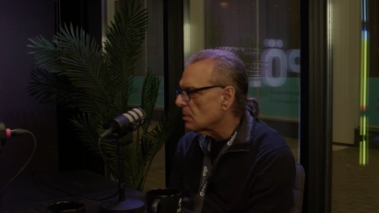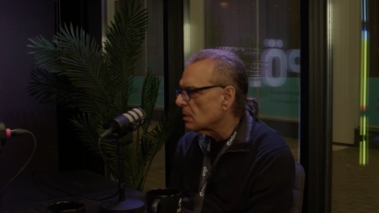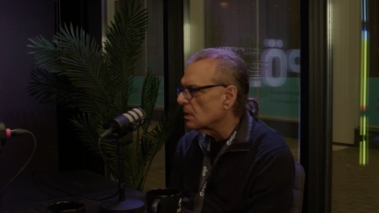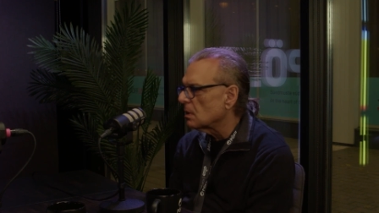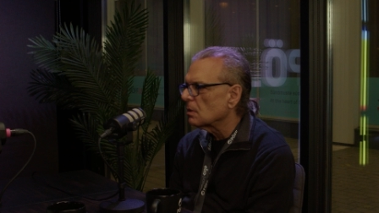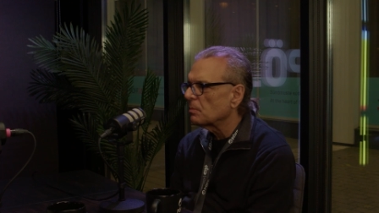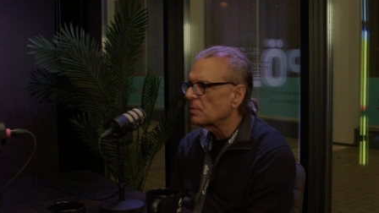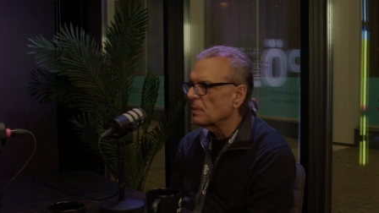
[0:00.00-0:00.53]

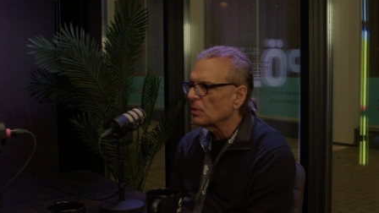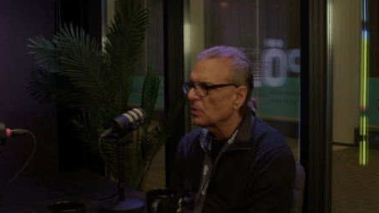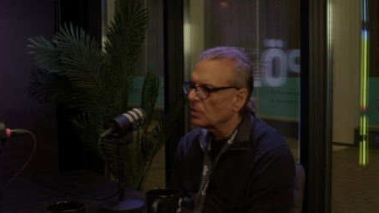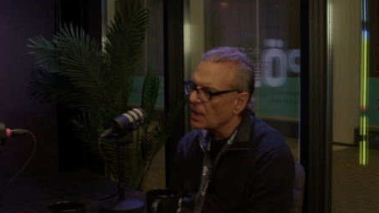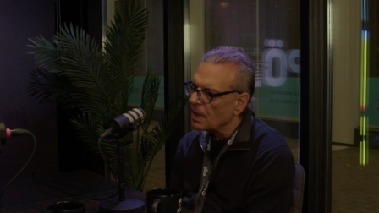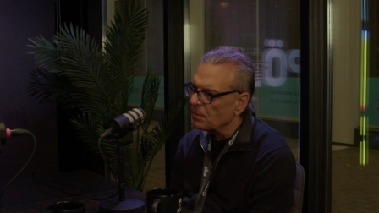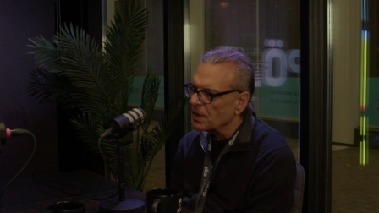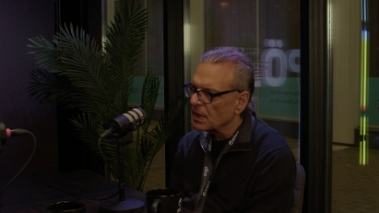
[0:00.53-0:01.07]
You know, people who
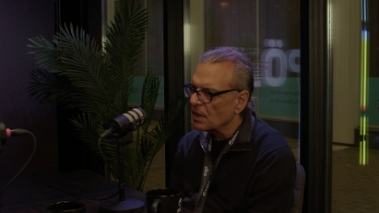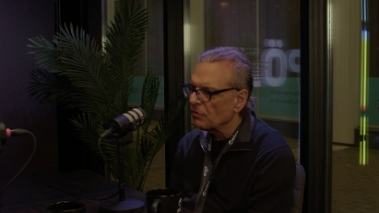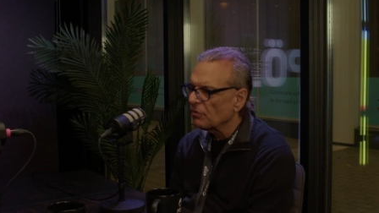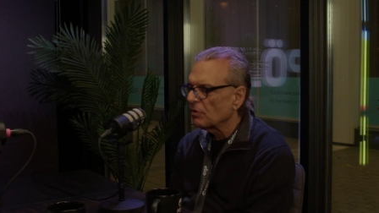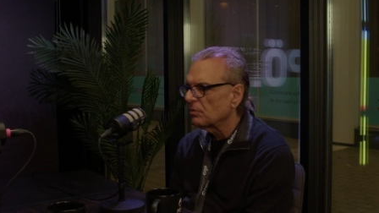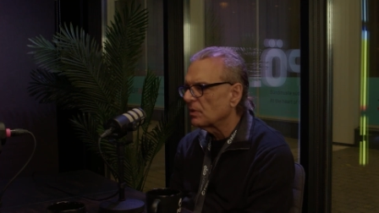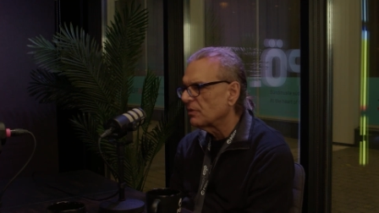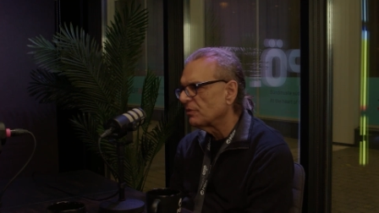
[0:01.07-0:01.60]
come there
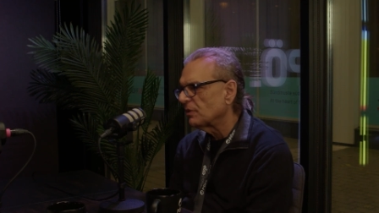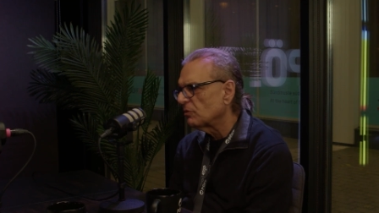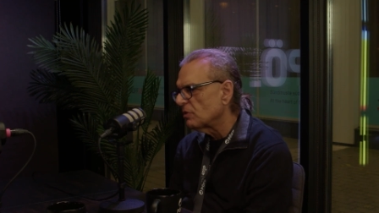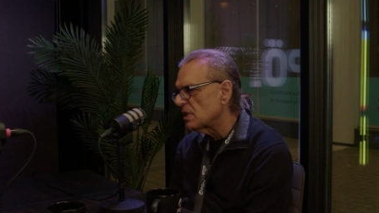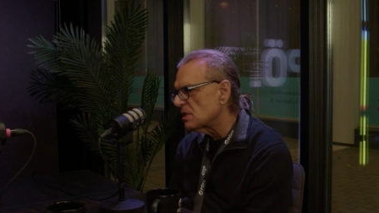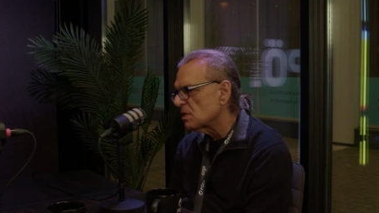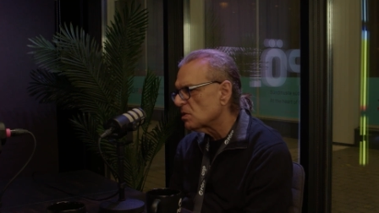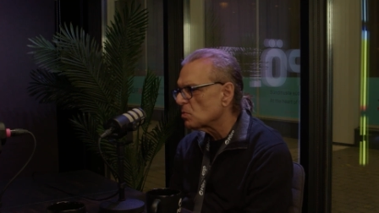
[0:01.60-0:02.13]
for different
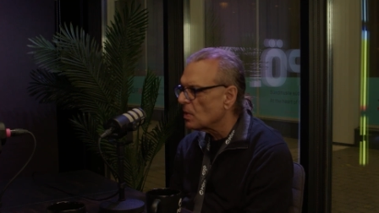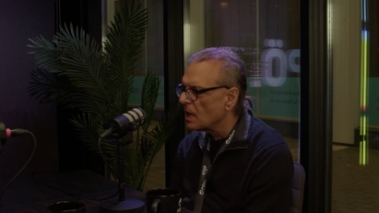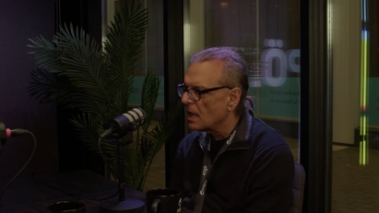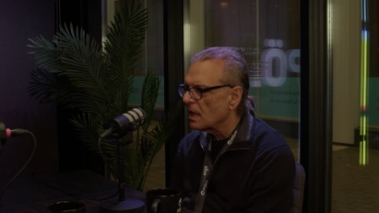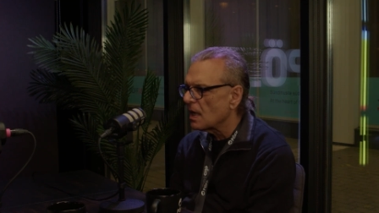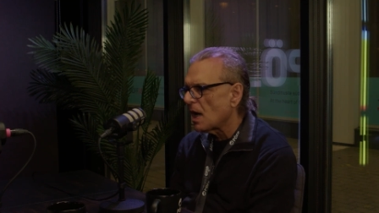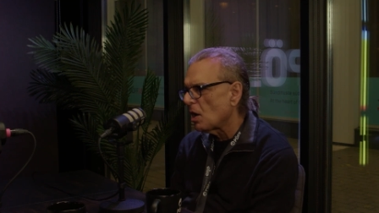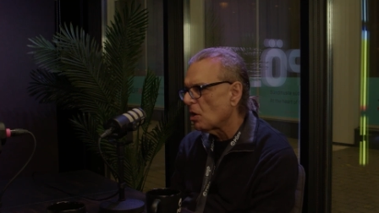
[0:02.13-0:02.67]
reasons,
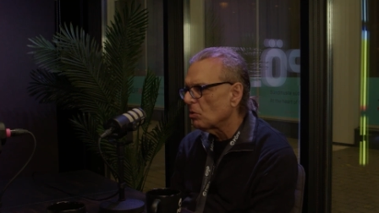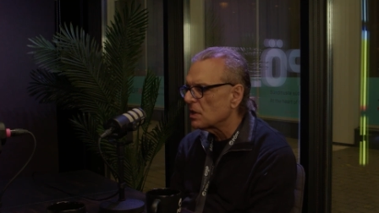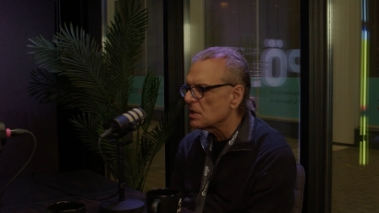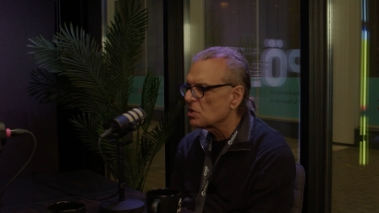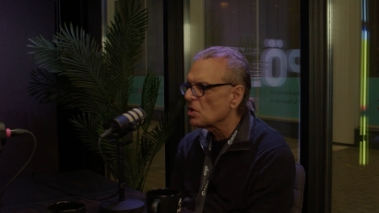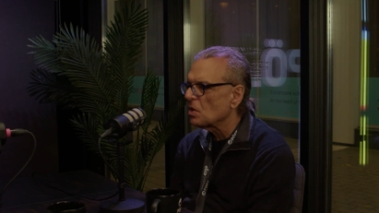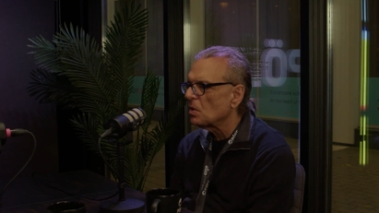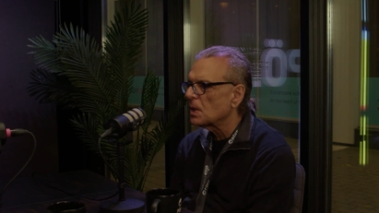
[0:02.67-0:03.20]
why, how, and
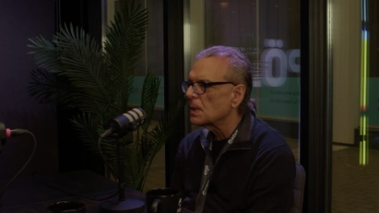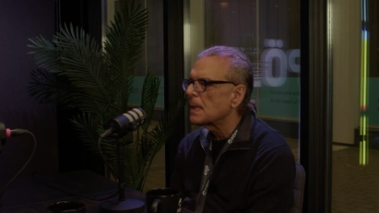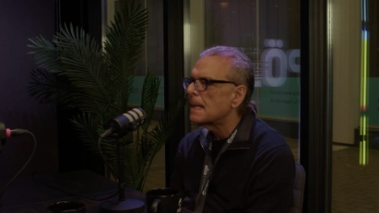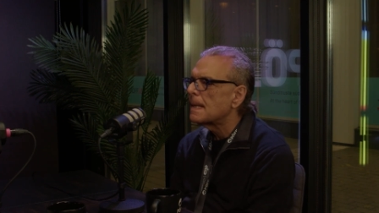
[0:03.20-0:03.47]
so on.